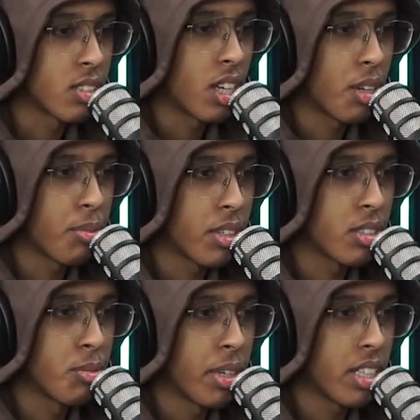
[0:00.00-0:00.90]
You
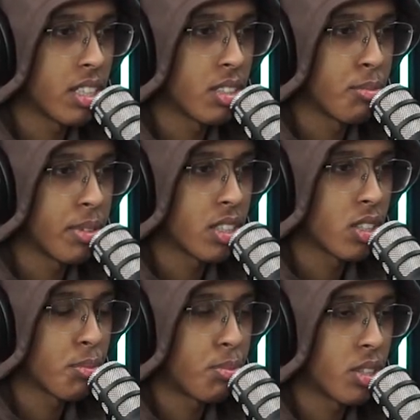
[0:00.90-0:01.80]
made a
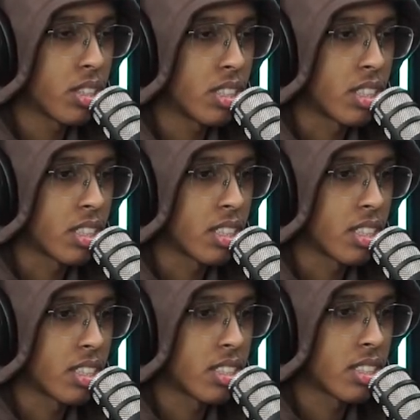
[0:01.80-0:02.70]
good point there.
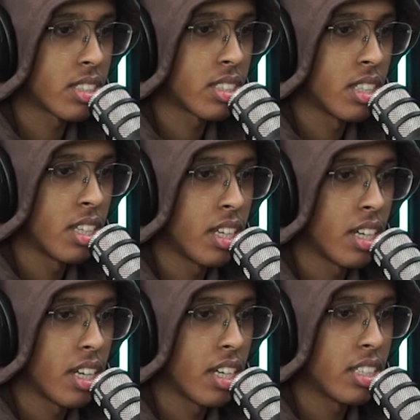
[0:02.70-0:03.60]

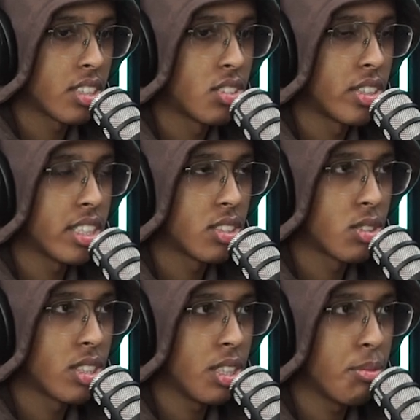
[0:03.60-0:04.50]
It's strange to
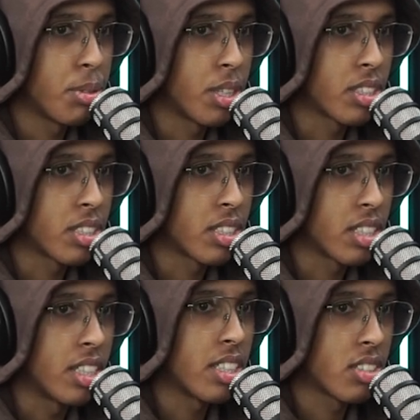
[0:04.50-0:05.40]
see, but
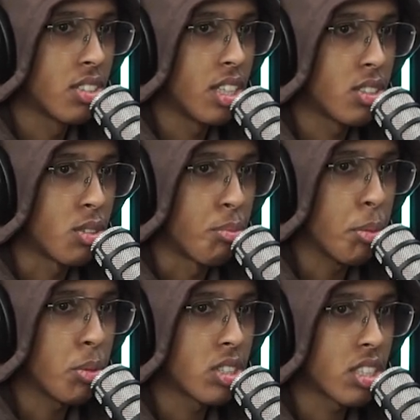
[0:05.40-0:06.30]
it is really true.
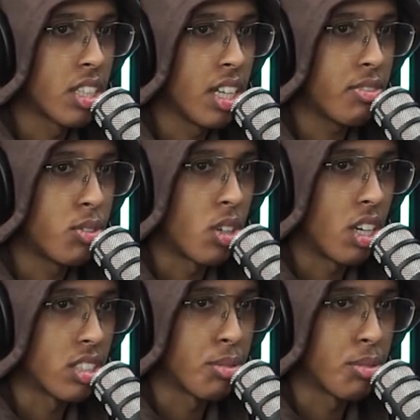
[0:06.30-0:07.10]
People just live for others,